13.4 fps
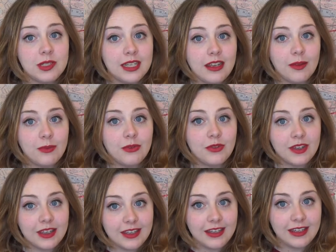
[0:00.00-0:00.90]
tip
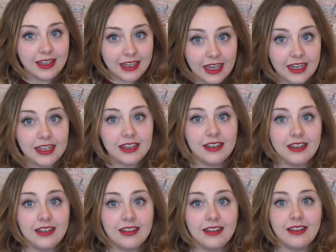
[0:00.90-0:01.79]
for
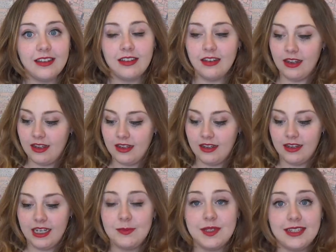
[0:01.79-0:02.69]
getting
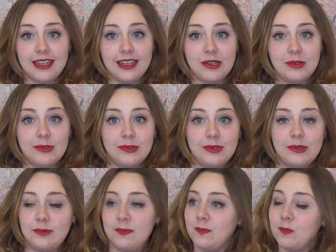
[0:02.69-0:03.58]
lipstick
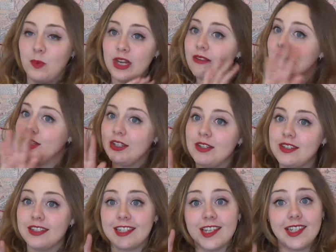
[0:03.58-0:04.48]
or whatever you're
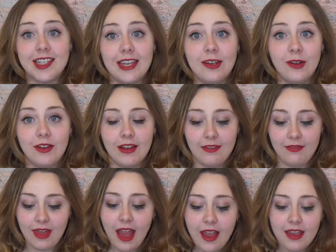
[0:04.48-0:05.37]
using to stay on, and
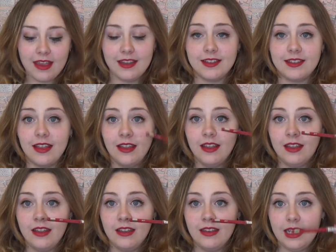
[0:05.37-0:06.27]
that is
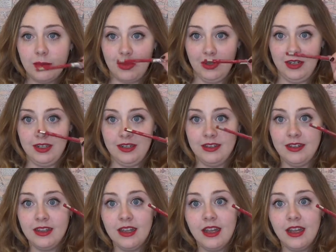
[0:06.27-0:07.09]
lip liner.